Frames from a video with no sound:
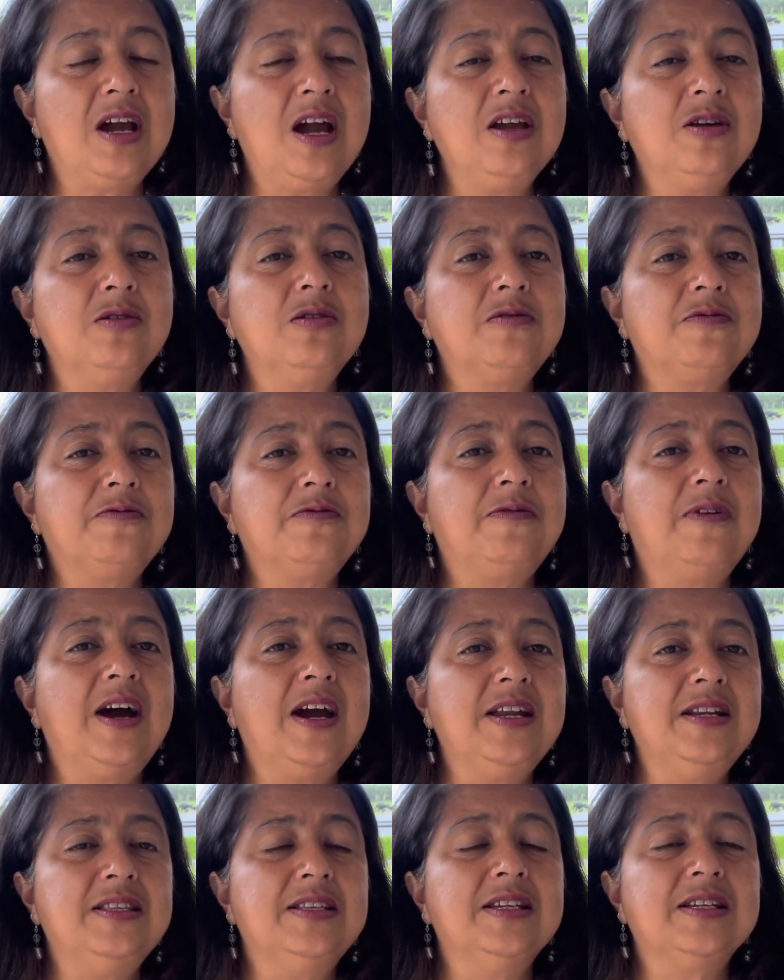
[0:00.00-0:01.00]
I could
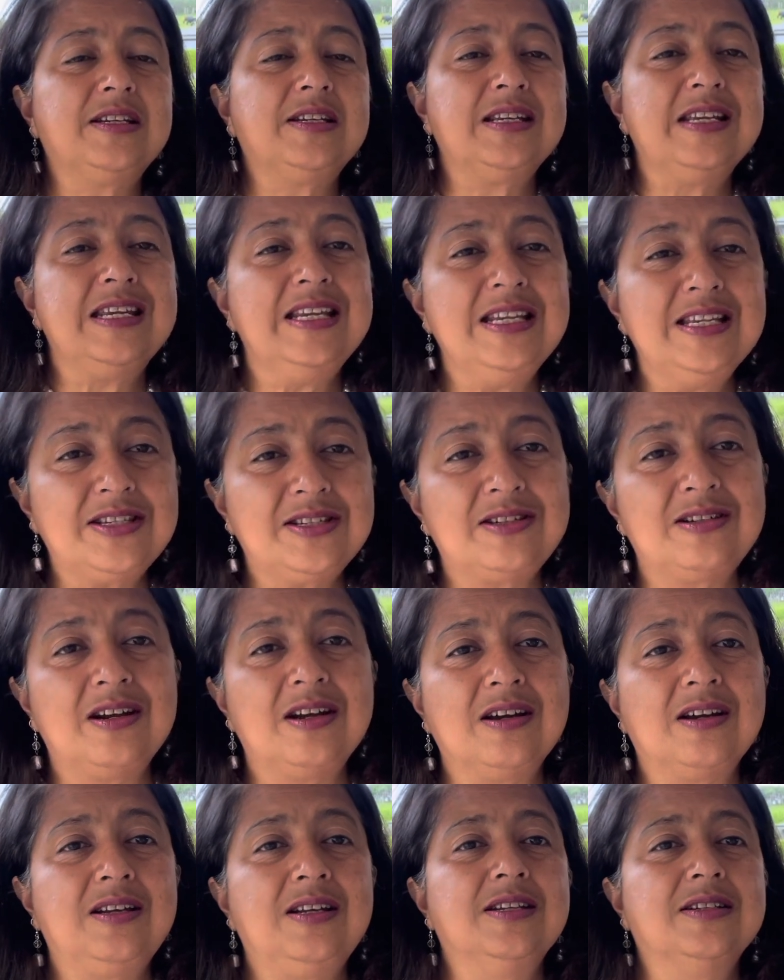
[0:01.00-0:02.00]
find that his
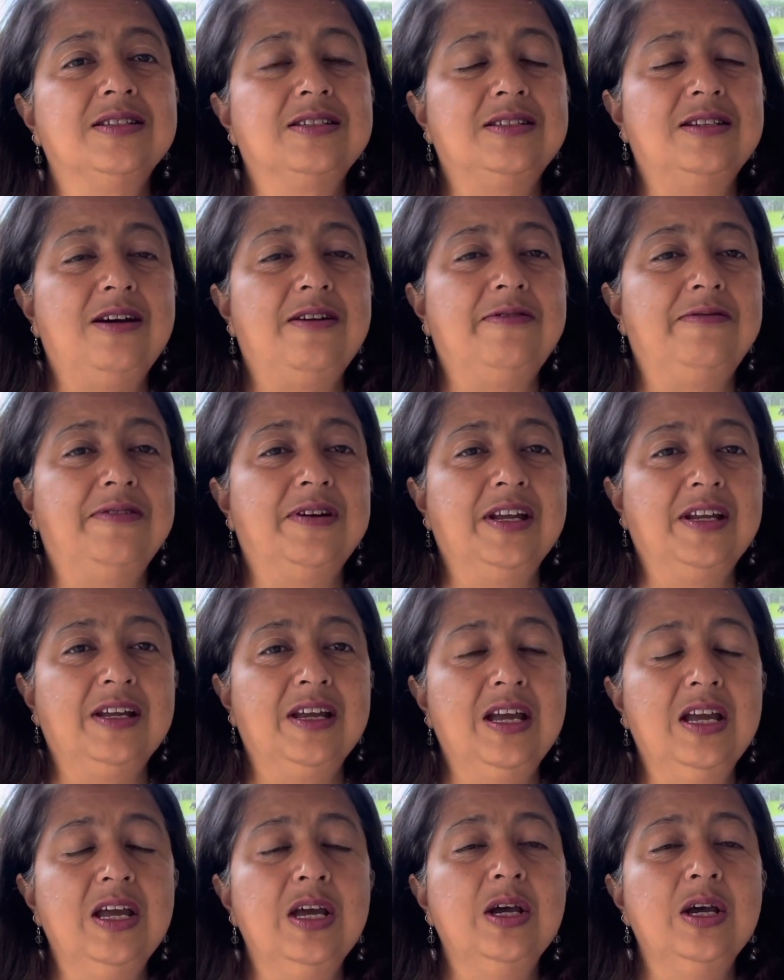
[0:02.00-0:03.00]
struggle and
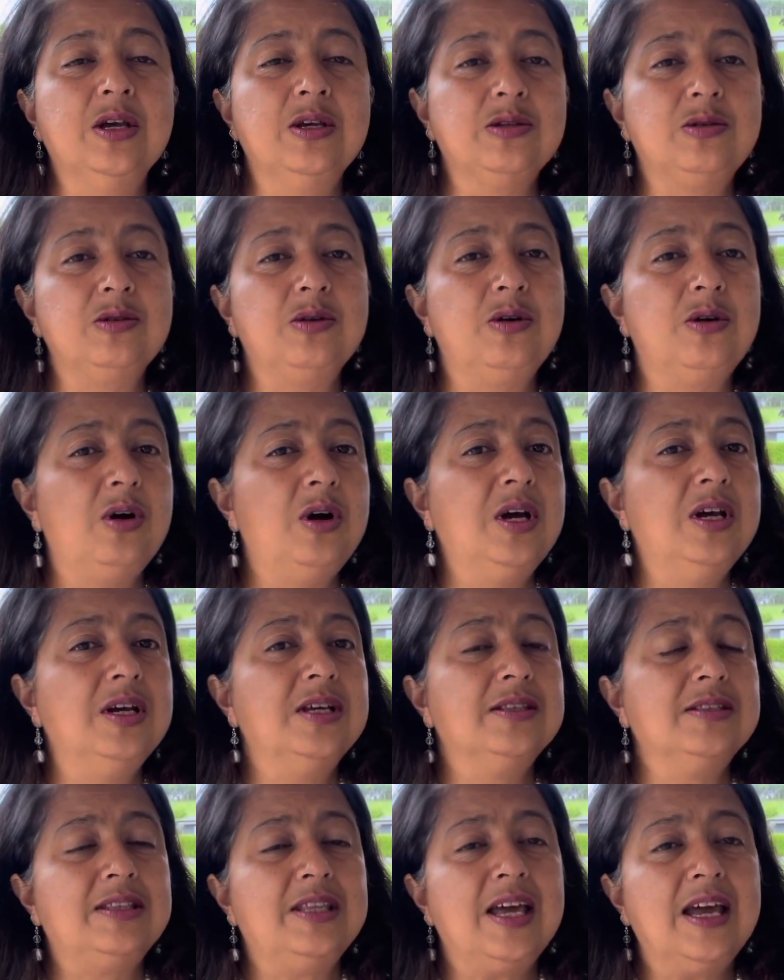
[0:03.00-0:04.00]
suffering. So
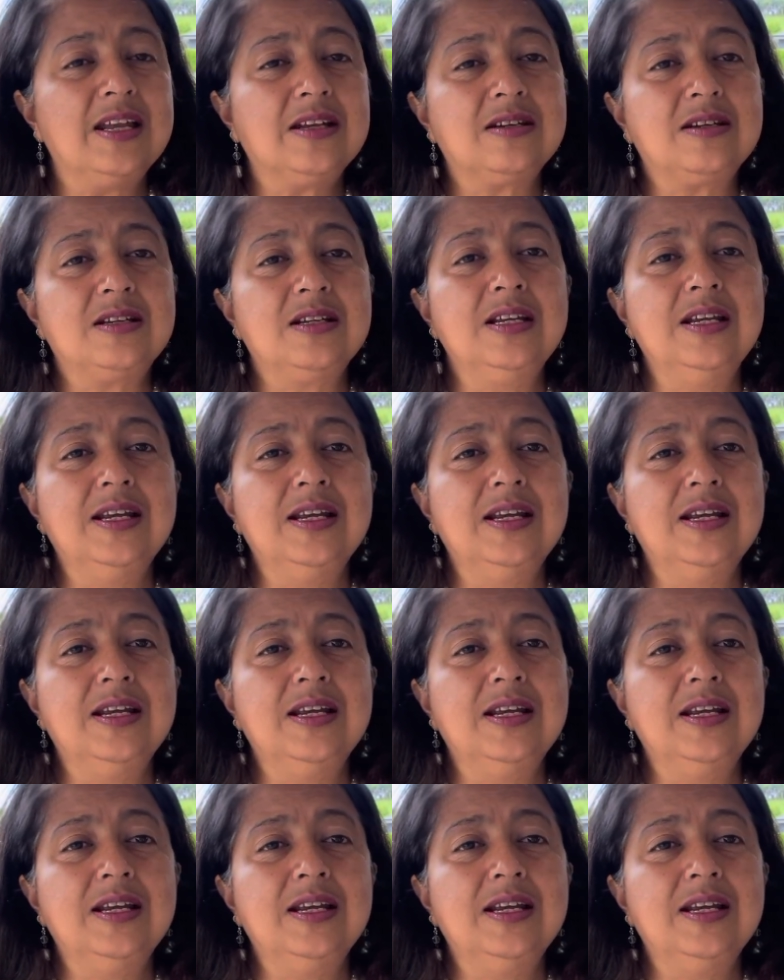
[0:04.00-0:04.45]
that